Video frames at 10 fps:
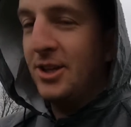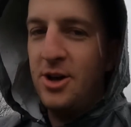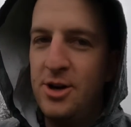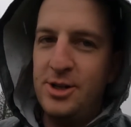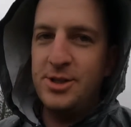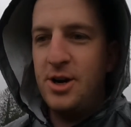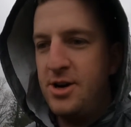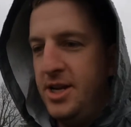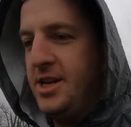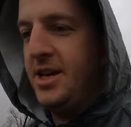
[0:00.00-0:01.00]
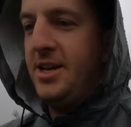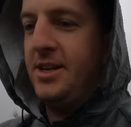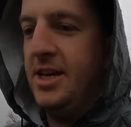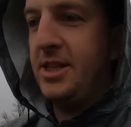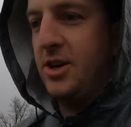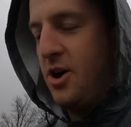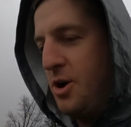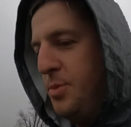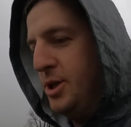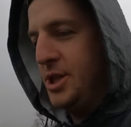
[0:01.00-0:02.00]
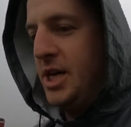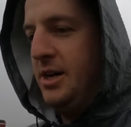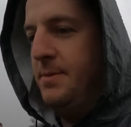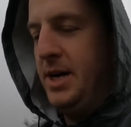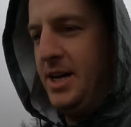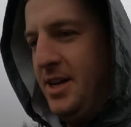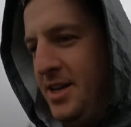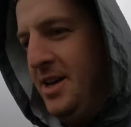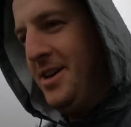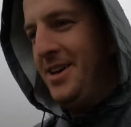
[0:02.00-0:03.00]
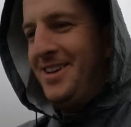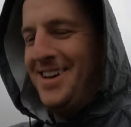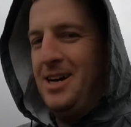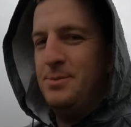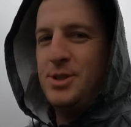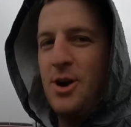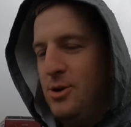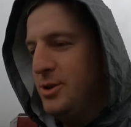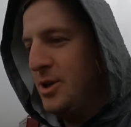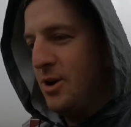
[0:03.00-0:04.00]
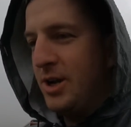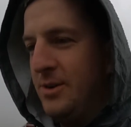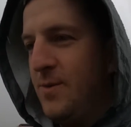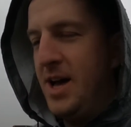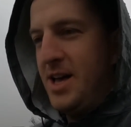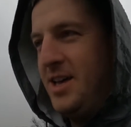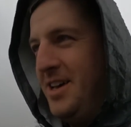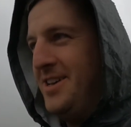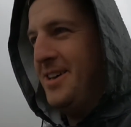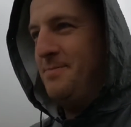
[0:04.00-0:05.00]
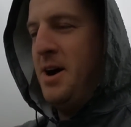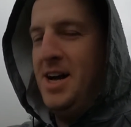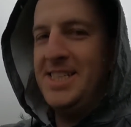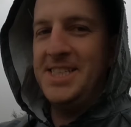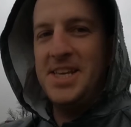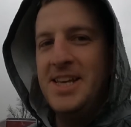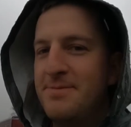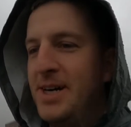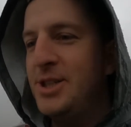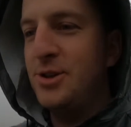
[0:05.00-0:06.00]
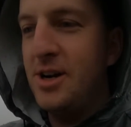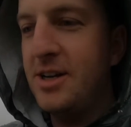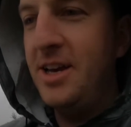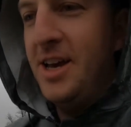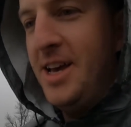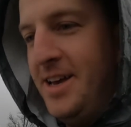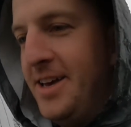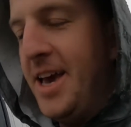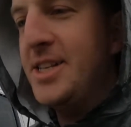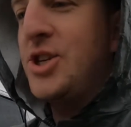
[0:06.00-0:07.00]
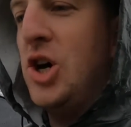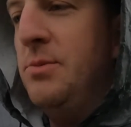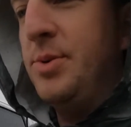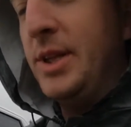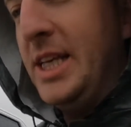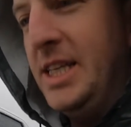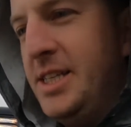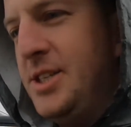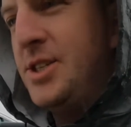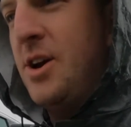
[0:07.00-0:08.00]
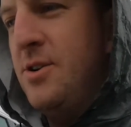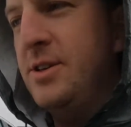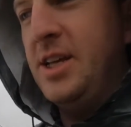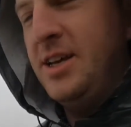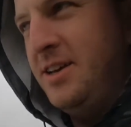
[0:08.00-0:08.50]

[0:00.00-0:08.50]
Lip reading: the loader started and get the car pushed up. I'm so soaking wet. My seat in my truck is completely soaked.